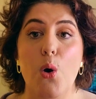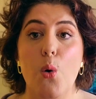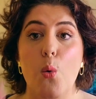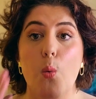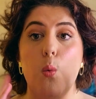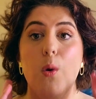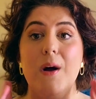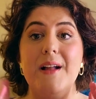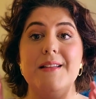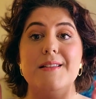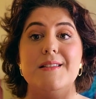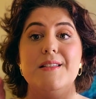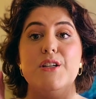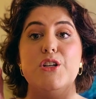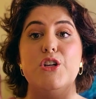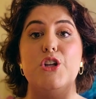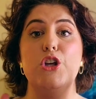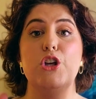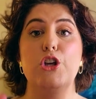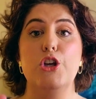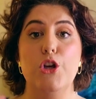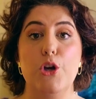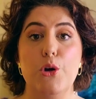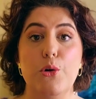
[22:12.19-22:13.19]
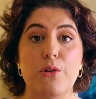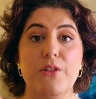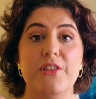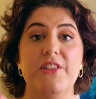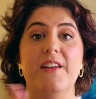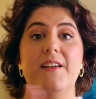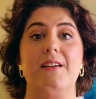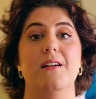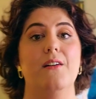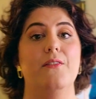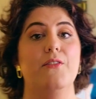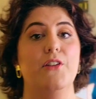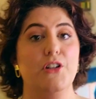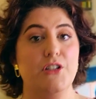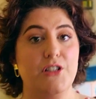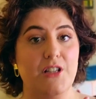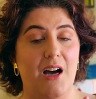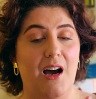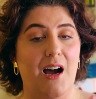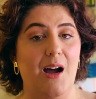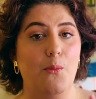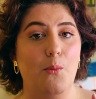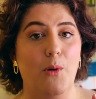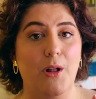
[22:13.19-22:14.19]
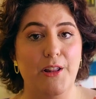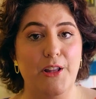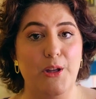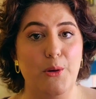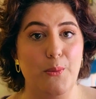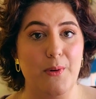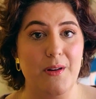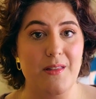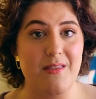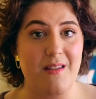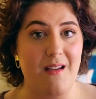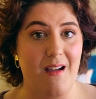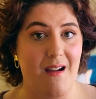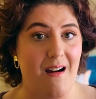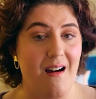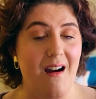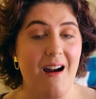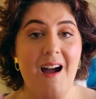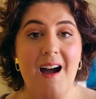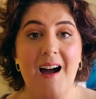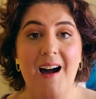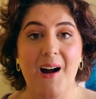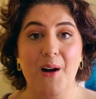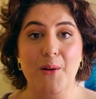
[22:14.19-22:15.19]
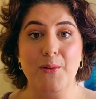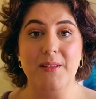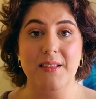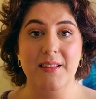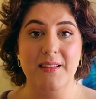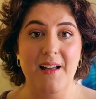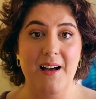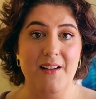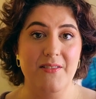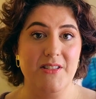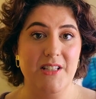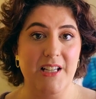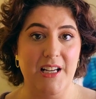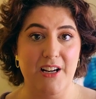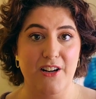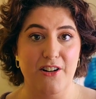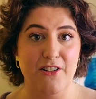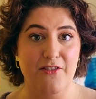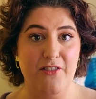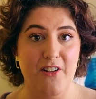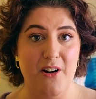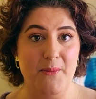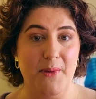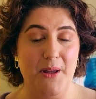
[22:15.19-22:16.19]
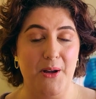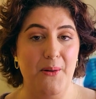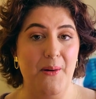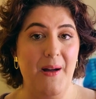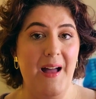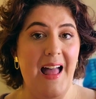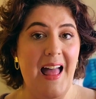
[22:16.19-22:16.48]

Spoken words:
what did you think of your time while you were there? I would love to hear from you.